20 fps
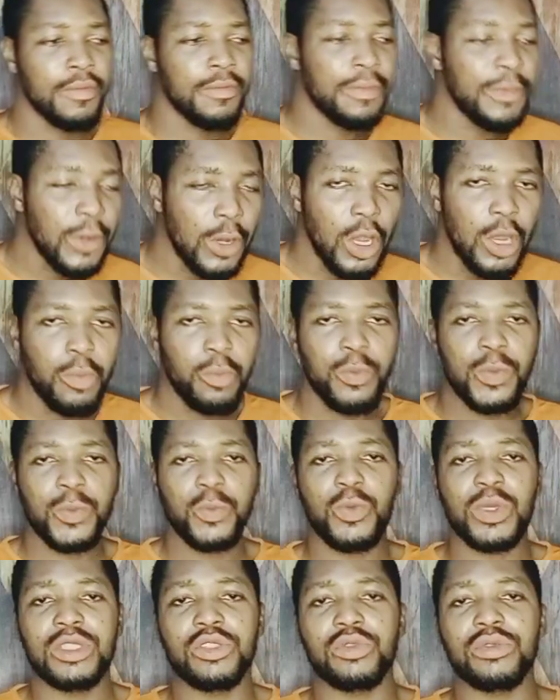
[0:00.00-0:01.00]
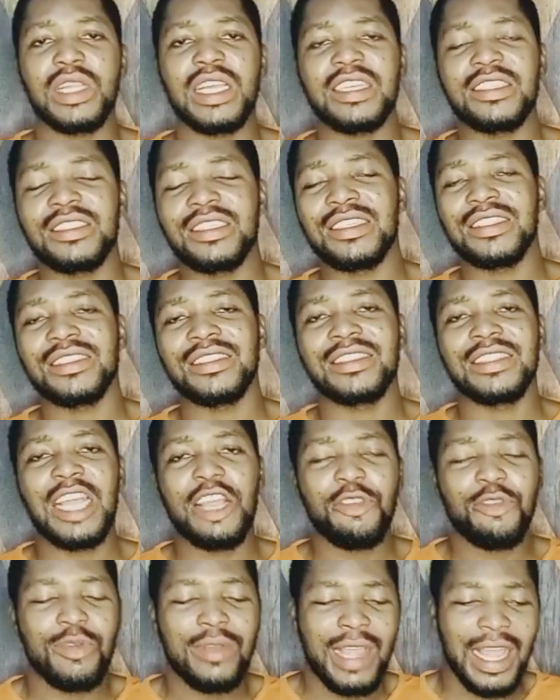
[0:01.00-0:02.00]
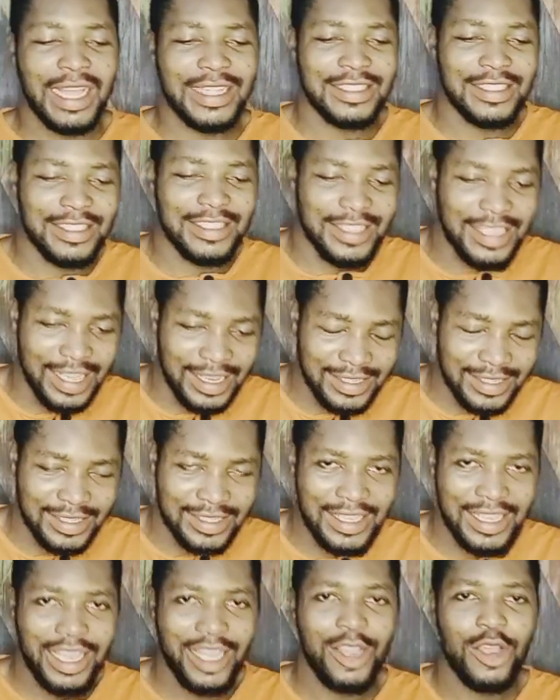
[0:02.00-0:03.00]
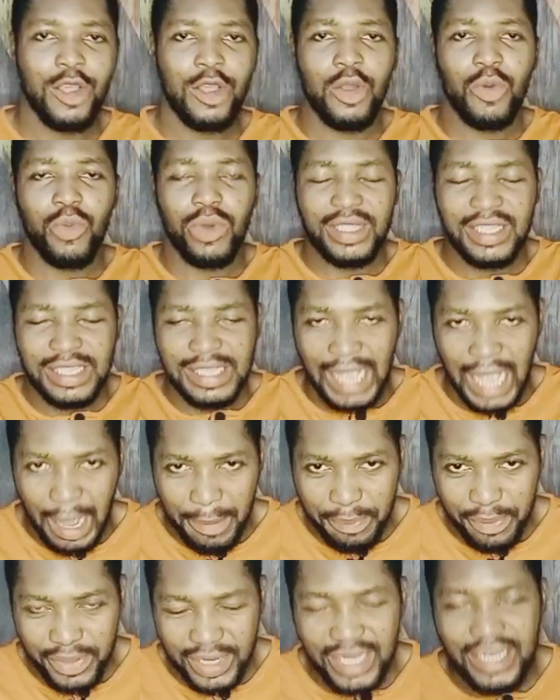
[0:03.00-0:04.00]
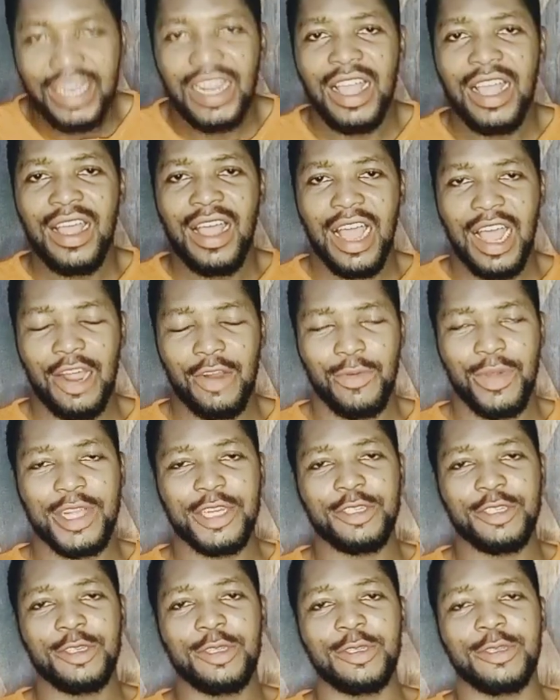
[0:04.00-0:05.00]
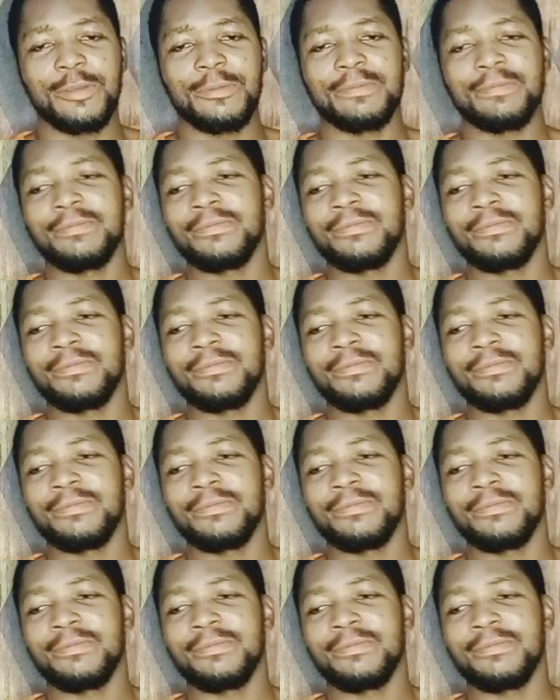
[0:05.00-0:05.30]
Follow up with today's gist, then you can see what is happening around you.